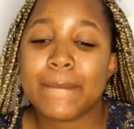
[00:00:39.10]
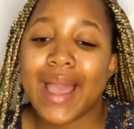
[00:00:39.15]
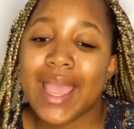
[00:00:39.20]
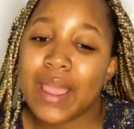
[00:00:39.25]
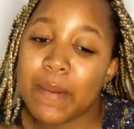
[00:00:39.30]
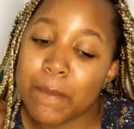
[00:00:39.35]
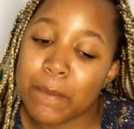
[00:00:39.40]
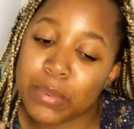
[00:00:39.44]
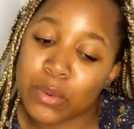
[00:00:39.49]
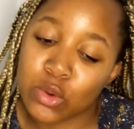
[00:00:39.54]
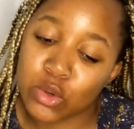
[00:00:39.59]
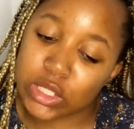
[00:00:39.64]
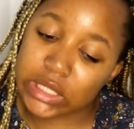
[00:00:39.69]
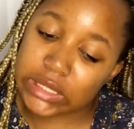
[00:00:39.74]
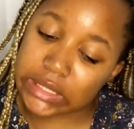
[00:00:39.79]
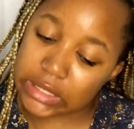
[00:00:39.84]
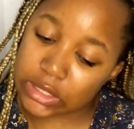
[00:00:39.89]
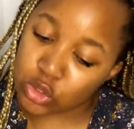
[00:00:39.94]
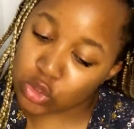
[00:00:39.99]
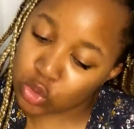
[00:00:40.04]
my
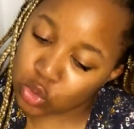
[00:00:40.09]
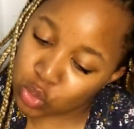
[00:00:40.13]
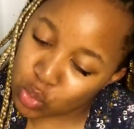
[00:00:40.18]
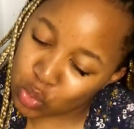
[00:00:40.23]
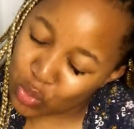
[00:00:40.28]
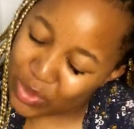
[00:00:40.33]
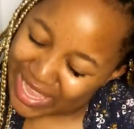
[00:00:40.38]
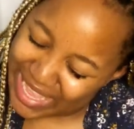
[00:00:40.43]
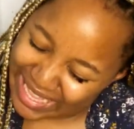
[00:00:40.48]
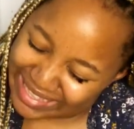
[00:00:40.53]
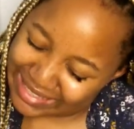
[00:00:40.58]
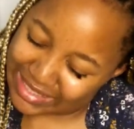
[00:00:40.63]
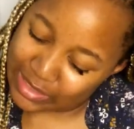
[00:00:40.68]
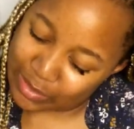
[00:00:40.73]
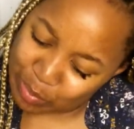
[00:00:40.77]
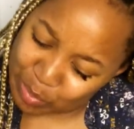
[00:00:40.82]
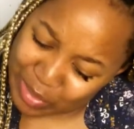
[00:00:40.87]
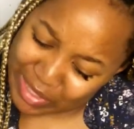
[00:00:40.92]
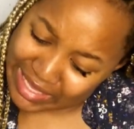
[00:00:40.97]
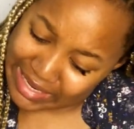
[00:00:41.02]
boarding school
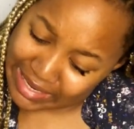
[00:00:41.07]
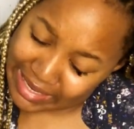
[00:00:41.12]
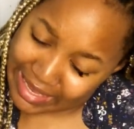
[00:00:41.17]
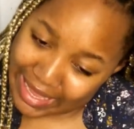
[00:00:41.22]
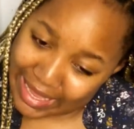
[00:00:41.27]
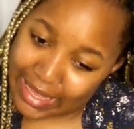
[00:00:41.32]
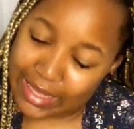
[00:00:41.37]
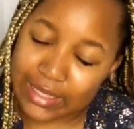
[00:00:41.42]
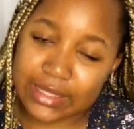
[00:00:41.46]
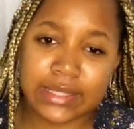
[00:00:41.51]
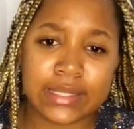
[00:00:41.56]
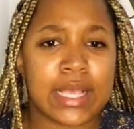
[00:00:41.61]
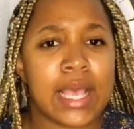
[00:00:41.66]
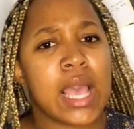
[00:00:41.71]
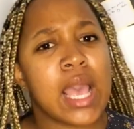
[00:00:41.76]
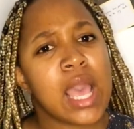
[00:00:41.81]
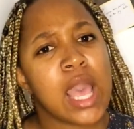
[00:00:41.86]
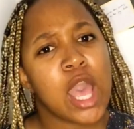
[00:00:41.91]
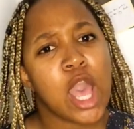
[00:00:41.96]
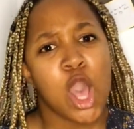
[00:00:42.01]
experience
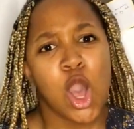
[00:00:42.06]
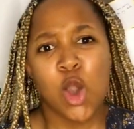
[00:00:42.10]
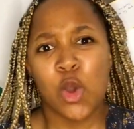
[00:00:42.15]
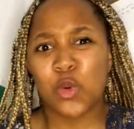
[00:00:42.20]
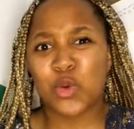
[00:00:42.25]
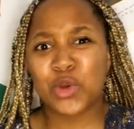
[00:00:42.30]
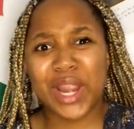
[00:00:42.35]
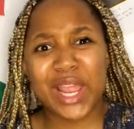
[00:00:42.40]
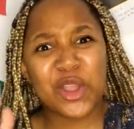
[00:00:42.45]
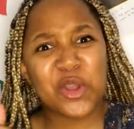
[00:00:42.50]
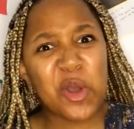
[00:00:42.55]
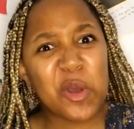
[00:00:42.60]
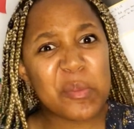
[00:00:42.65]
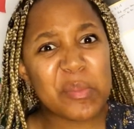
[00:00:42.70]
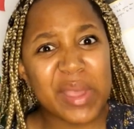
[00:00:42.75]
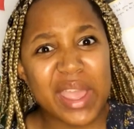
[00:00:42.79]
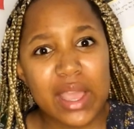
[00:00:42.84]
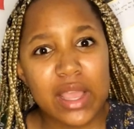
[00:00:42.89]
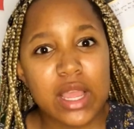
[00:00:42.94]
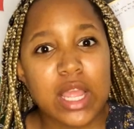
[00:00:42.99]
would i go
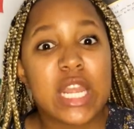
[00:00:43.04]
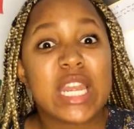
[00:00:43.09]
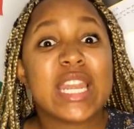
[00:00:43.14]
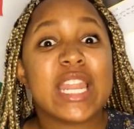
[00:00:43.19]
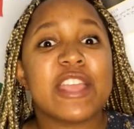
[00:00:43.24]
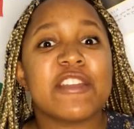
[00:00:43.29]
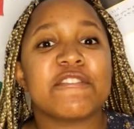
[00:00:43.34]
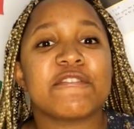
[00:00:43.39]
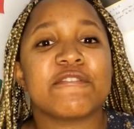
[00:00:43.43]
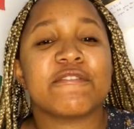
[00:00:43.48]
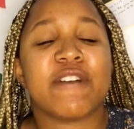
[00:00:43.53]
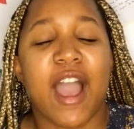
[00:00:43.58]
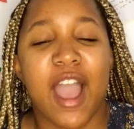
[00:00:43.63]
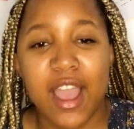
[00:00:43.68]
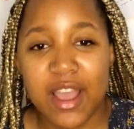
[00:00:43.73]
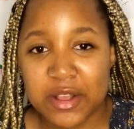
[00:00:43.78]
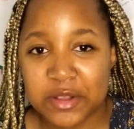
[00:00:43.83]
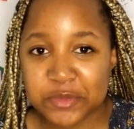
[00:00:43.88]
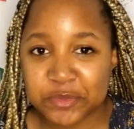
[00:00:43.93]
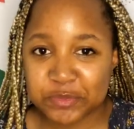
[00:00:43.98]
back never
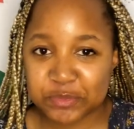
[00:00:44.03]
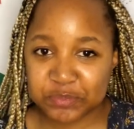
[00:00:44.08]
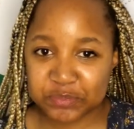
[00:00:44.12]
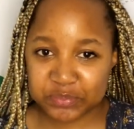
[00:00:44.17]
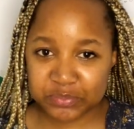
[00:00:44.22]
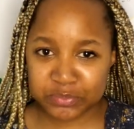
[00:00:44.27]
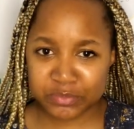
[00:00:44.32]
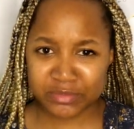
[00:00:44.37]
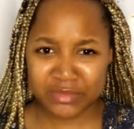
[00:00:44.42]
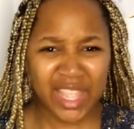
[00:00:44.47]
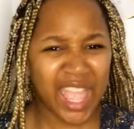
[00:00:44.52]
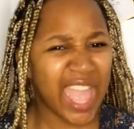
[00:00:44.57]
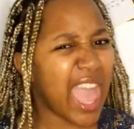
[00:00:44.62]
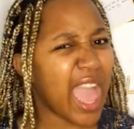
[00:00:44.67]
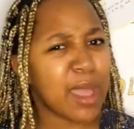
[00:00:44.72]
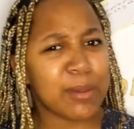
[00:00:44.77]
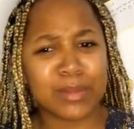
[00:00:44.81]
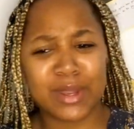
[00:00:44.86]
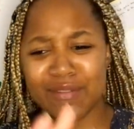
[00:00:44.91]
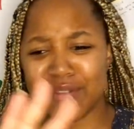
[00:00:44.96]

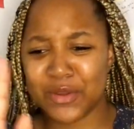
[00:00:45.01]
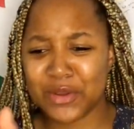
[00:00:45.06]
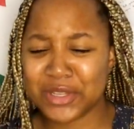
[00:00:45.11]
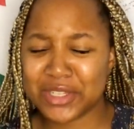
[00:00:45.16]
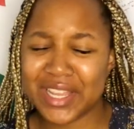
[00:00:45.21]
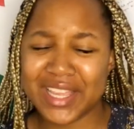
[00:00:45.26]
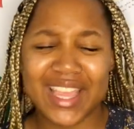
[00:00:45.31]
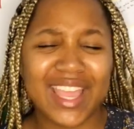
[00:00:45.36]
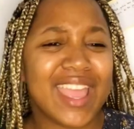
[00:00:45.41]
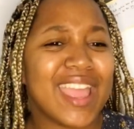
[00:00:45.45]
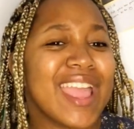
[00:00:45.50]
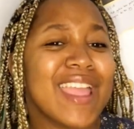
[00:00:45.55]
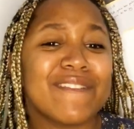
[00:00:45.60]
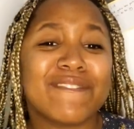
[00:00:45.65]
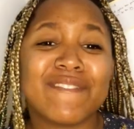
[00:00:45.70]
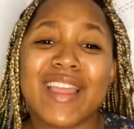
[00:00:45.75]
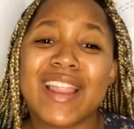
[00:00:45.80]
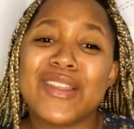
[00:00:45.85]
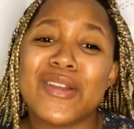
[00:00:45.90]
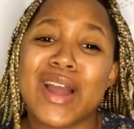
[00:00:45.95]
I'm never going. If
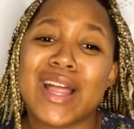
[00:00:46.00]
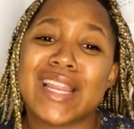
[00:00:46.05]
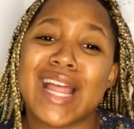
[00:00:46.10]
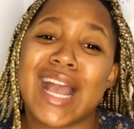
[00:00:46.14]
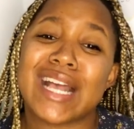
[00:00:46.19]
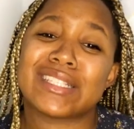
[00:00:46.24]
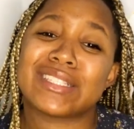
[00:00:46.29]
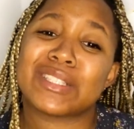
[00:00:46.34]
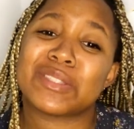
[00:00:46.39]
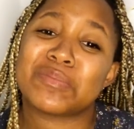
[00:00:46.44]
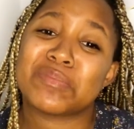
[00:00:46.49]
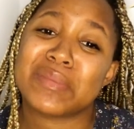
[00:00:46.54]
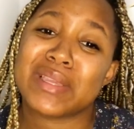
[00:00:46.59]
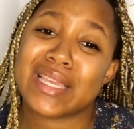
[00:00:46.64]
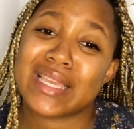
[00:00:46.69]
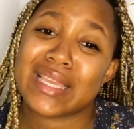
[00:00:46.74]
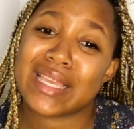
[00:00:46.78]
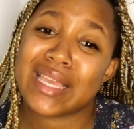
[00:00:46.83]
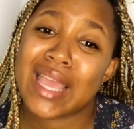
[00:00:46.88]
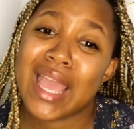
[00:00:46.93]
anyone asks
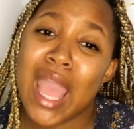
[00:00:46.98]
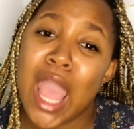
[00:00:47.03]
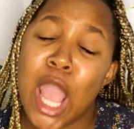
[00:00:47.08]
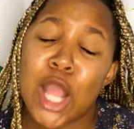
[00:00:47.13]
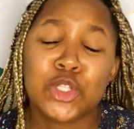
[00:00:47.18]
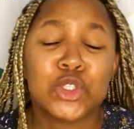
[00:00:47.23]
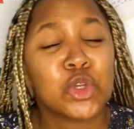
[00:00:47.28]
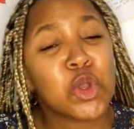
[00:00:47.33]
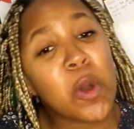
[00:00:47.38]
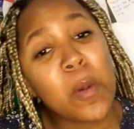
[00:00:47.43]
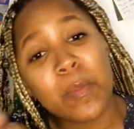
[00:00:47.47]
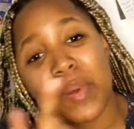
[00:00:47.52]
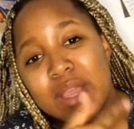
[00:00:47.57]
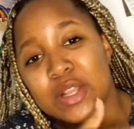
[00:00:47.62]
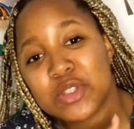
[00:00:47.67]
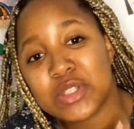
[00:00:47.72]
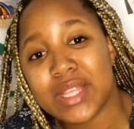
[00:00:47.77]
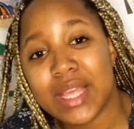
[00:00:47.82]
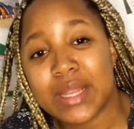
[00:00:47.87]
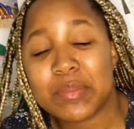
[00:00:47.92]
me to go
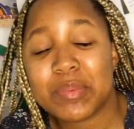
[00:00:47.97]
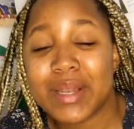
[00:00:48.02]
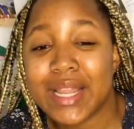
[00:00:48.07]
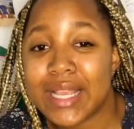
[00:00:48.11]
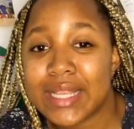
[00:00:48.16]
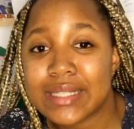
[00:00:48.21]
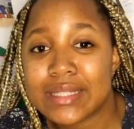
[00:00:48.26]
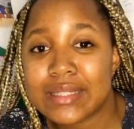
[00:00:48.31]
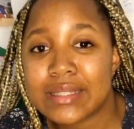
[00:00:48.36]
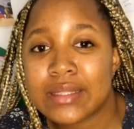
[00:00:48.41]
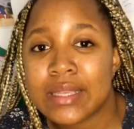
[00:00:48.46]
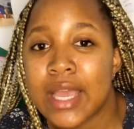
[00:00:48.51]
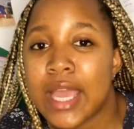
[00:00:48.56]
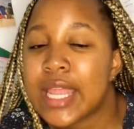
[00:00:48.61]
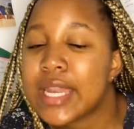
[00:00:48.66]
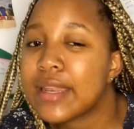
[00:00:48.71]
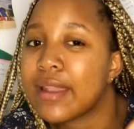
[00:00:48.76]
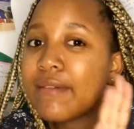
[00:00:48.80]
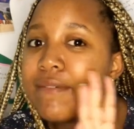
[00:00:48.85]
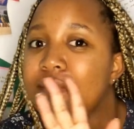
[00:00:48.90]
back to that place,
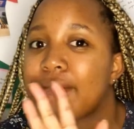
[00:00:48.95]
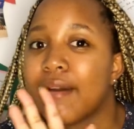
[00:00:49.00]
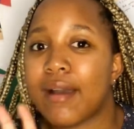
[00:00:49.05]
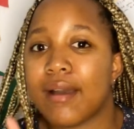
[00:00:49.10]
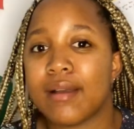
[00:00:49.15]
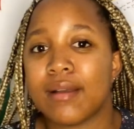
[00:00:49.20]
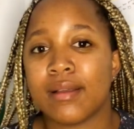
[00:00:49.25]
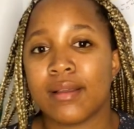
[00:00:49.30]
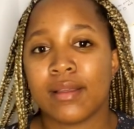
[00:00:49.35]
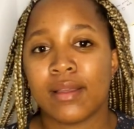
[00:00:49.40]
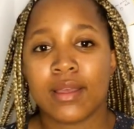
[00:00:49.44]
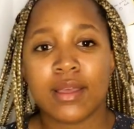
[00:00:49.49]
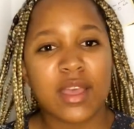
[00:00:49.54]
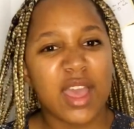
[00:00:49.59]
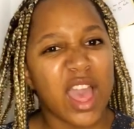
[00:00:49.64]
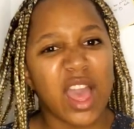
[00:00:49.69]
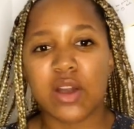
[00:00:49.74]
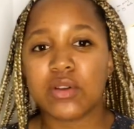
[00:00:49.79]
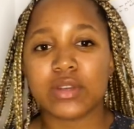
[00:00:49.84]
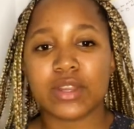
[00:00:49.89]
never.
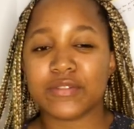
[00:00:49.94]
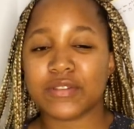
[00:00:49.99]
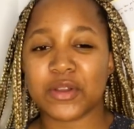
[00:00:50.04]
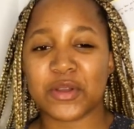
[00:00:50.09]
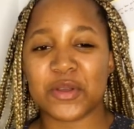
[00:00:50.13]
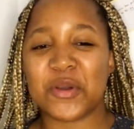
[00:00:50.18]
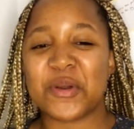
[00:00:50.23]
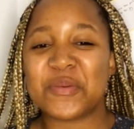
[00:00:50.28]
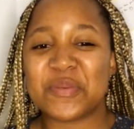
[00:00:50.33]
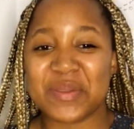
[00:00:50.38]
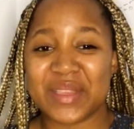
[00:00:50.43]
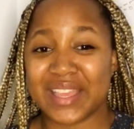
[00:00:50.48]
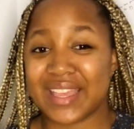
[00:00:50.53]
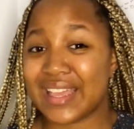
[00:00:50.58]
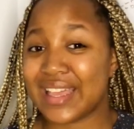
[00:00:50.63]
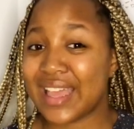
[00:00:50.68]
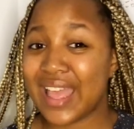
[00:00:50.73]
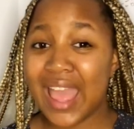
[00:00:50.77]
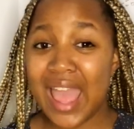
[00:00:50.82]
I'll never go back.